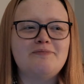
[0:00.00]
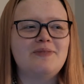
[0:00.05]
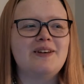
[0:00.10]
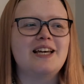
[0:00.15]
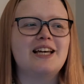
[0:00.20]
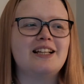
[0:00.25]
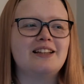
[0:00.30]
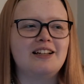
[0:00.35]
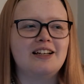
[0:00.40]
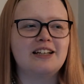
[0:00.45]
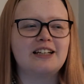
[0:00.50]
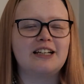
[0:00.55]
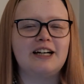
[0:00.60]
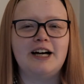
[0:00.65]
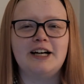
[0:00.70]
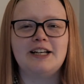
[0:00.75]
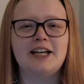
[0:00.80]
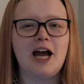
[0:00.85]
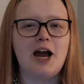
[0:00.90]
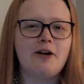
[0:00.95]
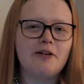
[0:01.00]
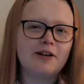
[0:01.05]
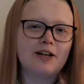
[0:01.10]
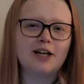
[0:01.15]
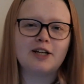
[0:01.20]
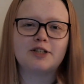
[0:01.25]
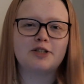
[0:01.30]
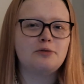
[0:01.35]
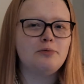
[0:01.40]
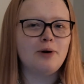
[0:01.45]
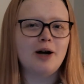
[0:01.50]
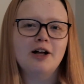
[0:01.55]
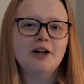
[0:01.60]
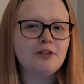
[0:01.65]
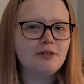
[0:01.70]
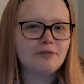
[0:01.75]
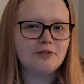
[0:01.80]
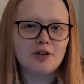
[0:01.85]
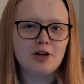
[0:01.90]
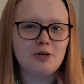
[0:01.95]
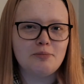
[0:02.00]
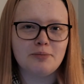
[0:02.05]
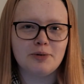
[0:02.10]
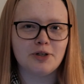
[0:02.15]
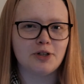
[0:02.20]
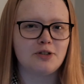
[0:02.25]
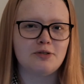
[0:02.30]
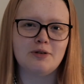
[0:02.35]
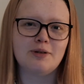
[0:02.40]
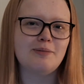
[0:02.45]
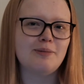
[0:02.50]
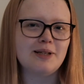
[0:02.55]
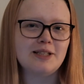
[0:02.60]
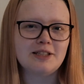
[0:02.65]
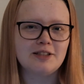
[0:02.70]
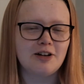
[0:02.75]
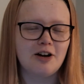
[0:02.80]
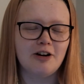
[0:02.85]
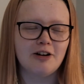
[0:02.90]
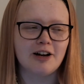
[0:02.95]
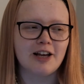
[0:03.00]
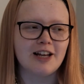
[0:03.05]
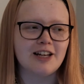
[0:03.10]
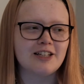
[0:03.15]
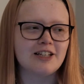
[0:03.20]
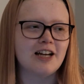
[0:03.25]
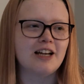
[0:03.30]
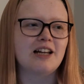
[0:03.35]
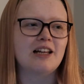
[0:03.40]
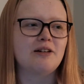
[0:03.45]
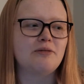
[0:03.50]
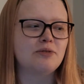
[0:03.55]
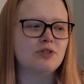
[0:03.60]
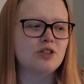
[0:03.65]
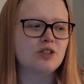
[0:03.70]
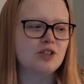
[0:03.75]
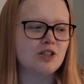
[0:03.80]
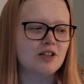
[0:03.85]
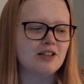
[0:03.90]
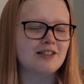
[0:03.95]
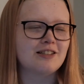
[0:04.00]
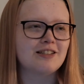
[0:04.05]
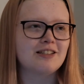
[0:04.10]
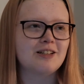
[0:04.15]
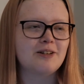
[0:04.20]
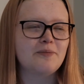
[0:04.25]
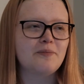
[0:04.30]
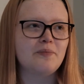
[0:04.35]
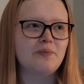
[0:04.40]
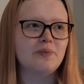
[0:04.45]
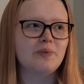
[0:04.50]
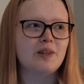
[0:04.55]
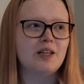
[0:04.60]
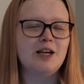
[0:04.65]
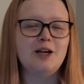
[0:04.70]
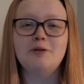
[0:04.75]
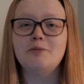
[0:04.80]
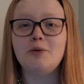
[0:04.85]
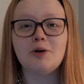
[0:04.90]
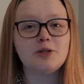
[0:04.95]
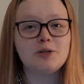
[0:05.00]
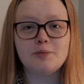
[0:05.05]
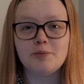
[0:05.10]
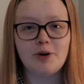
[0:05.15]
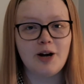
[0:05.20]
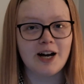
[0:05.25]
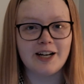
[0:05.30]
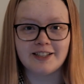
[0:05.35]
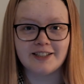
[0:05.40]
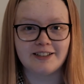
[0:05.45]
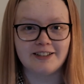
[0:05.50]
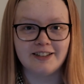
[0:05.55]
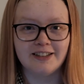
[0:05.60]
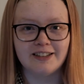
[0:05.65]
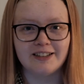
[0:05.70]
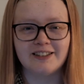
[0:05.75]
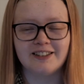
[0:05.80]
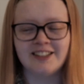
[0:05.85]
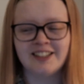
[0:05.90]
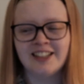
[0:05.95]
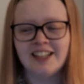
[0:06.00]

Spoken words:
being like I'd carry like 12 notebooks with me to college, and it was just, it wasn't practical.